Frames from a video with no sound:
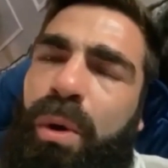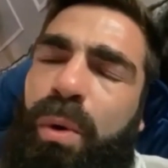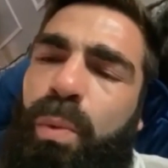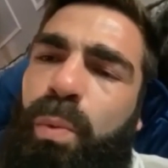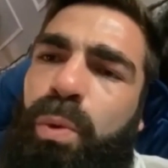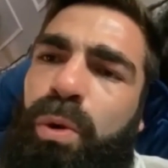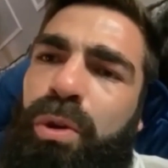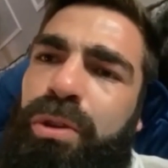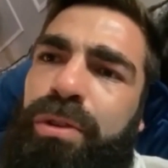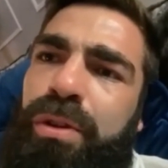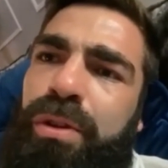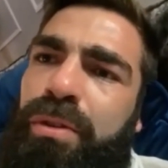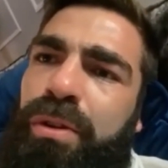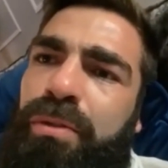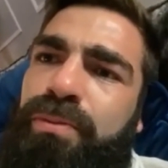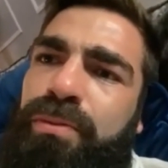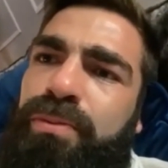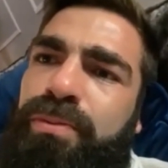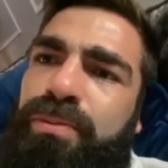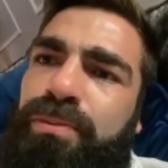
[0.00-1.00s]
wouldn't
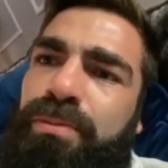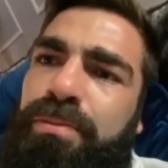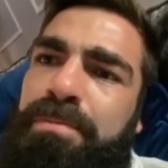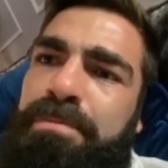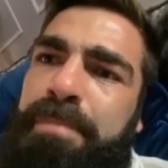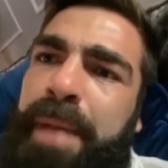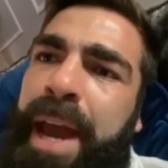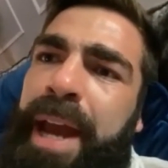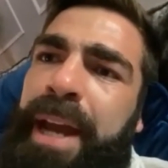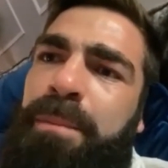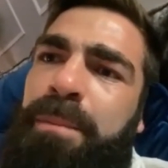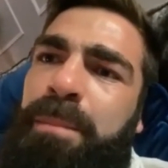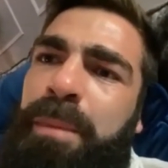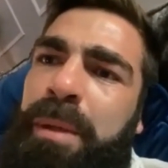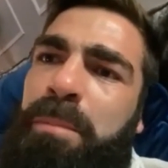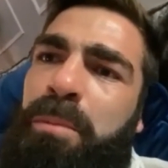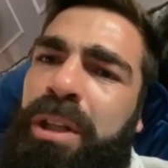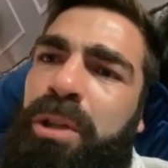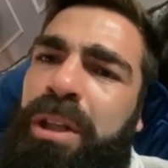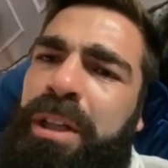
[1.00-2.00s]
have made me
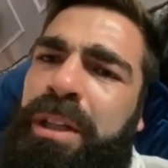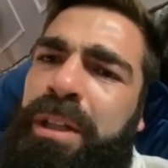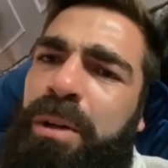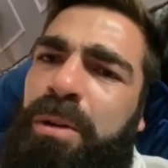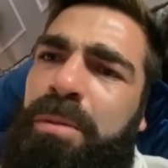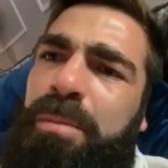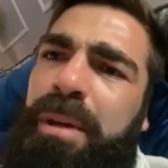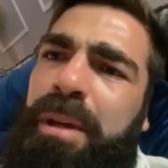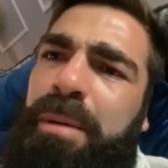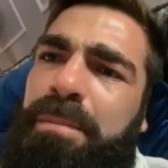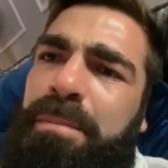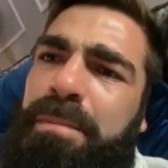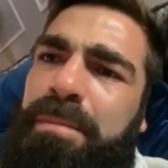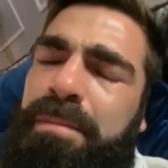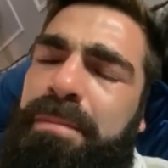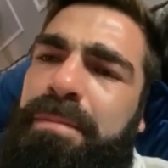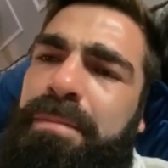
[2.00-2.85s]
money. You know what I mean?